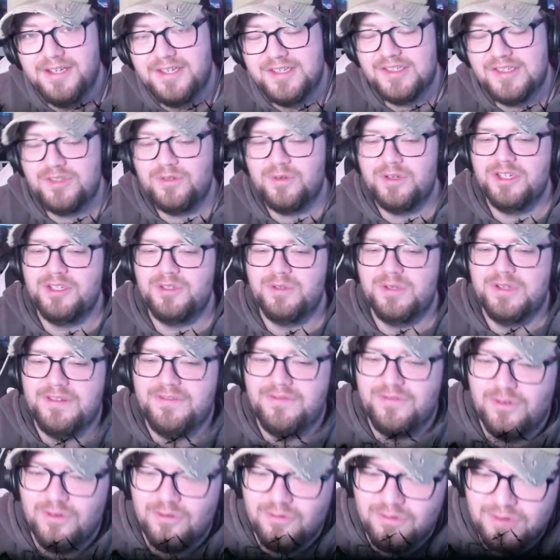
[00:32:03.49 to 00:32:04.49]
It's a
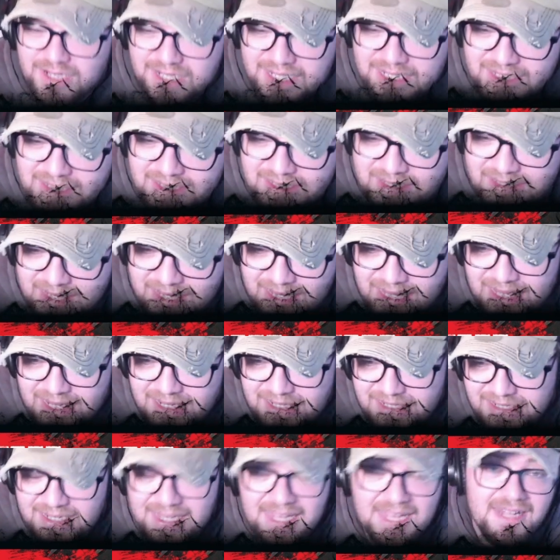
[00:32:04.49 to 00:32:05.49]
2024 release,
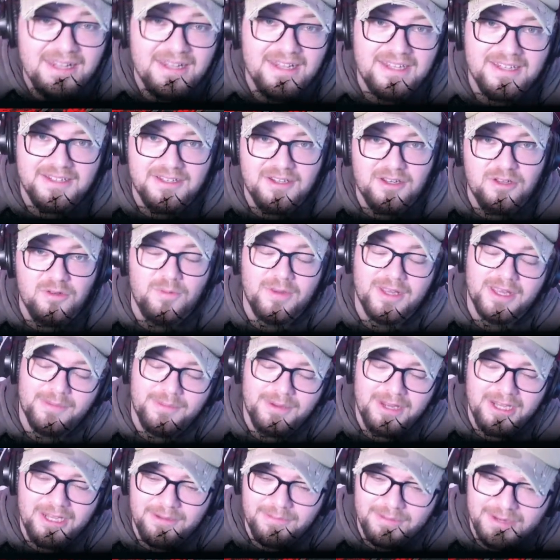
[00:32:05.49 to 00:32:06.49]
and again, there's no
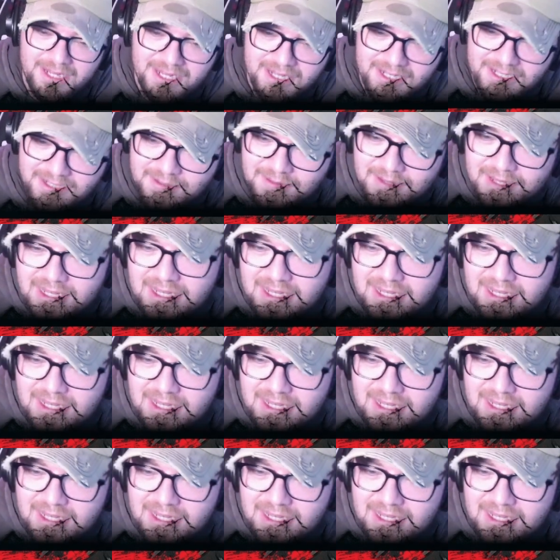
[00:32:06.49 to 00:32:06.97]
Wikipedia page.